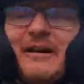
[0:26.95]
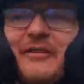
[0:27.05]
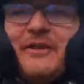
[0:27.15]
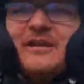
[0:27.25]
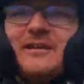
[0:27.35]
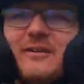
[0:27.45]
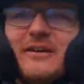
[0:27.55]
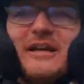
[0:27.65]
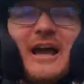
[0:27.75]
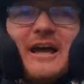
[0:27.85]
and I think
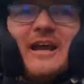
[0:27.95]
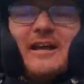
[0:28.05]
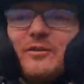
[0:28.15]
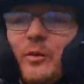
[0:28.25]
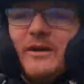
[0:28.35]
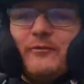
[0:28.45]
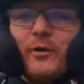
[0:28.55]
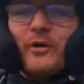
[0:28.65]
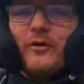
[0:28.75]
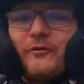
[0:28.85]
he got a
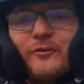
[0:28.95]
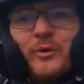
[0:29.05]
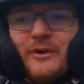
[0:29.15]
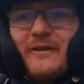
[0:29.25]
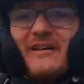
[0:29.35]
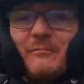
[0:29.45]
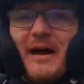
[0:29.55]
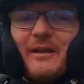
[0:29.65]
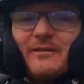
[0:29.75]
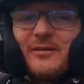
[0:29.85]
25
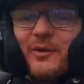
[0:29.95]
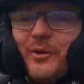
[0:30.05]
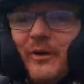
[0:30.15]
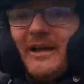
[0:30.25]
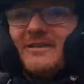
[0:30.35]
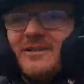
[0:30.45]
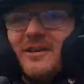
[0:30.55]
miles total range.